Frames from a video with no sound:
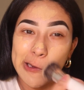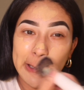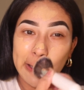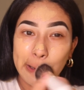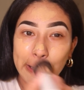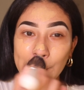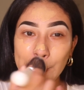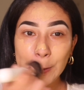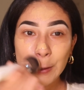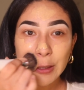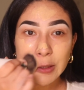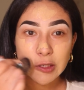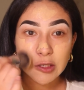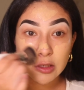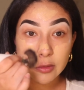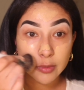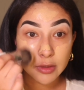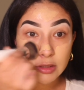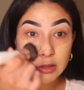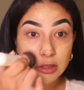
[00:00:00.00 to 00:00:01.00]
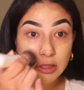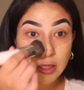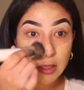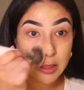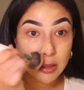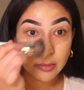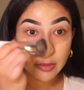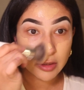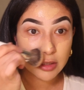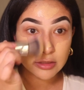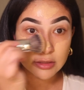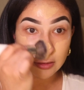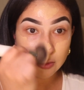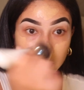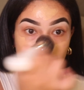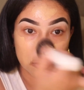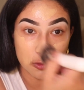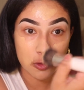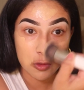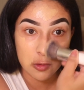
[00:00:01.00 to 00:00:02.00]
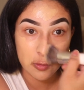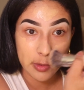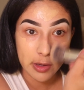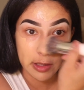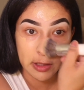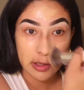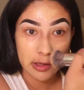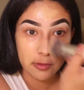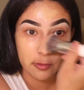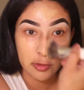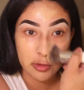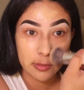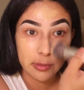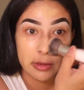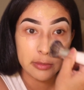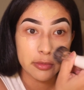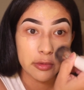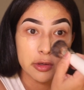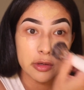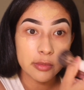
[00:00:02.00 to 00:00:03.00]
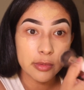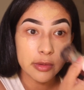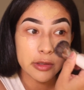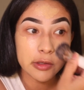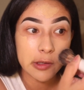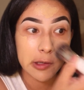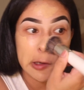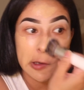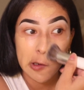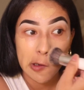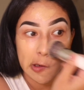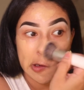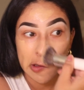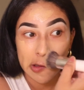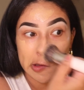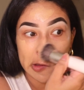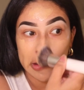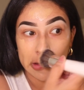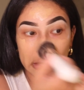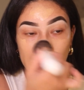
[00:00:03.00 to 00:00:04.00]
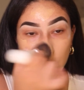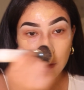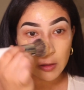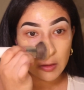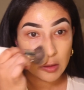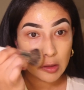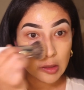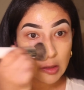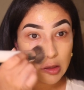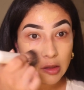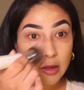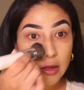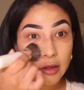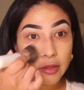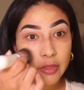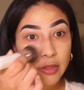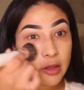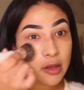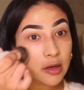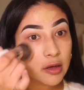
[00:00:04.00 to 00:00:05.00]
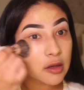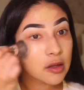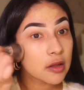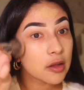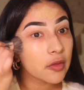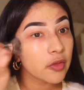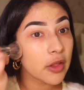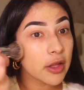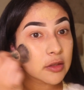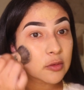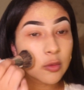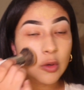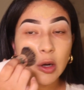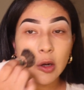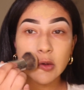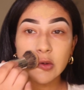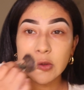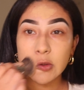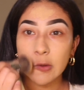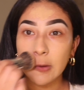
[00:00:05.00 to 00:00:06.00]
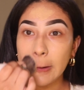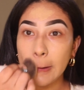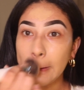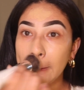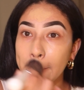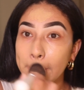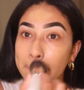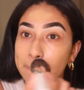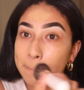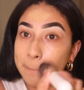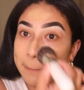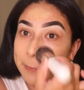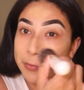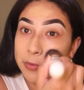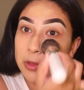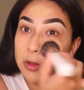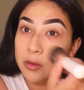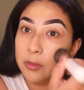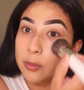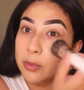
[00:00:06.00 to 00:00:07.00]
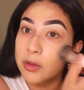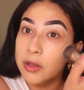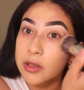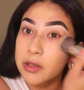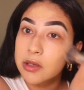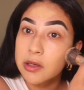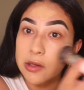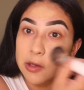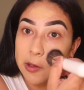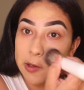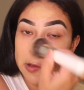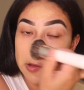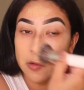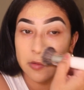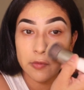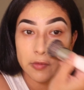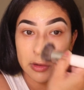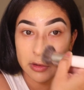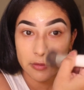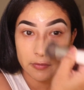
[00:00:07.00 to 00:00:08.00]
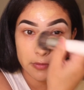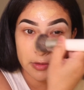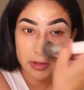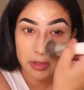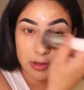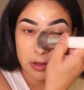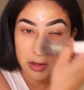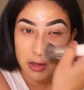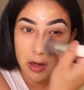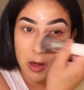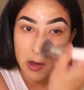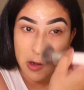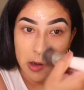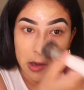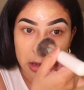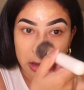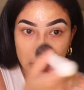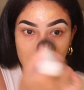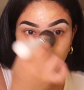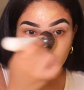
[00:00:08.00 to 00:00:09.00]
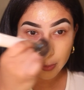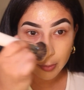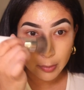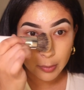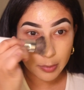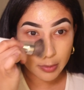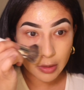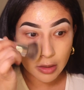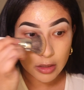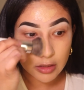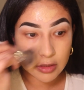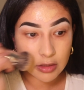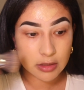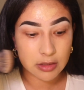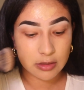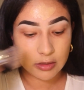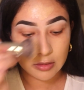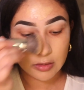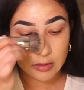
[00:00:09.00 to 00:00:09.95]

get it into my skin, because I will go back in with my beauty blender, and then that's where I'll do like the blending in of everything. But